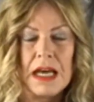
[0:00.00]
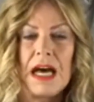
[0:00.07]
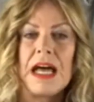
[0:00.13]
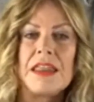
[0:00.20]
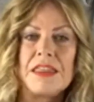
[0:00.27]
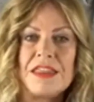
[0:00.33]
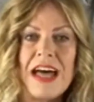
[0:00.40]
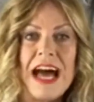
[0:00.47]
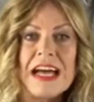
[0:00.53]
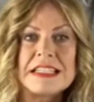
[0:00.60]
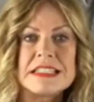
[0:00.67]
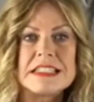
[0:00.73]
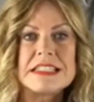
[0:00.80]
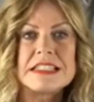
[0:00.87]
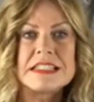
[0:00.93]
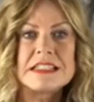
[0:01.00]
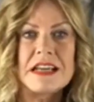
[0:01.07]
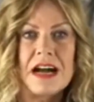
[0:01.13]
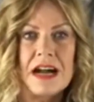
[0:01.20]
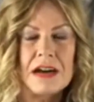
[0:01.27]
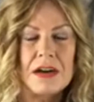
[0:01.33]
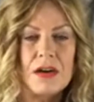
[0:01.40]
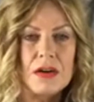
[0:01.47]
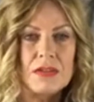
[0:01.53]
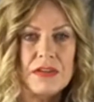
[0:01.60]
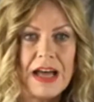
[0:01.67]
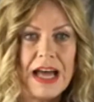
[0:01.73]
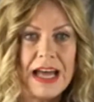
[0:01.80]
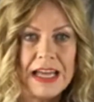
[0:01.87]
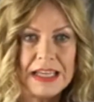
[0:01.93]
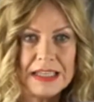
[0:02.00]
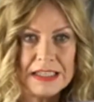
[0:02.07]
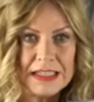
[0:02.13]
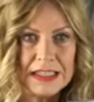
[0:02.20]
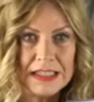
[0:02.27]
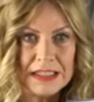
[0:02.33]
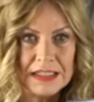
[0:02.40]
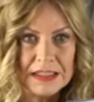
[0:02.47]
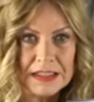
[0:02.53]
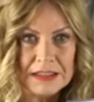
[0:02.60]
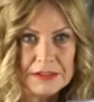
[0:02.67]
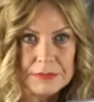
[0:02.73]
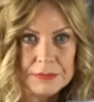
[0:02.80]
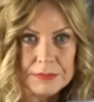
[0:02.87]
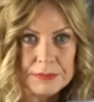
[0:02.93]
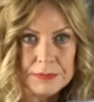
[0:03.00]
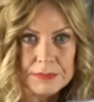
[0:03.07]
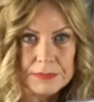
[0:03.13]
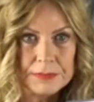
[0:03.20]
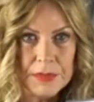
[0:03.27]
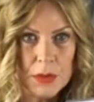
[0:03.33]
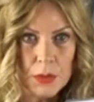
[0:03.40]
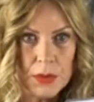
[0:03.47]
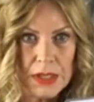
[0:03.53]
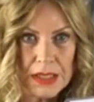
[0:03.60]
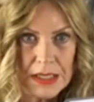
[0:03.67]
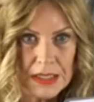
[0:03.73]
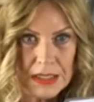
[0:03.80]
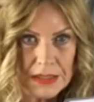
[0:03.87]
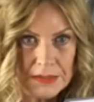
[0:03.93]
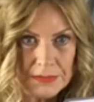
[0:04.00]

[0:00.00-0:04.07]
and that's the start of acne. Okay,